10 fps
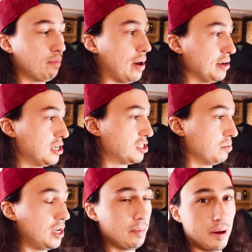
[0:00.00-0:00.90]
Probably set some
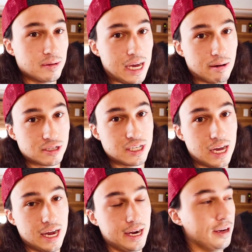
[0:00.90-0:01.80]
tip-ups
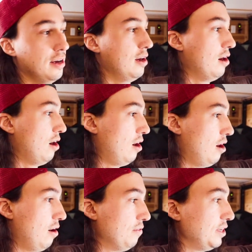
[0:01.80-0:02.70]
outside
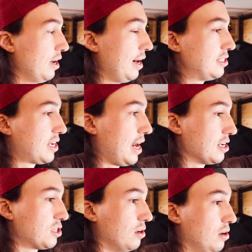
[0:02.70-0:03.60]
of the ice
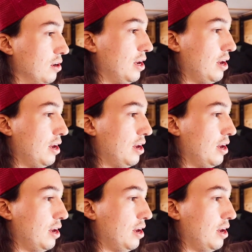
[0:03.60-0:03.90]
castle,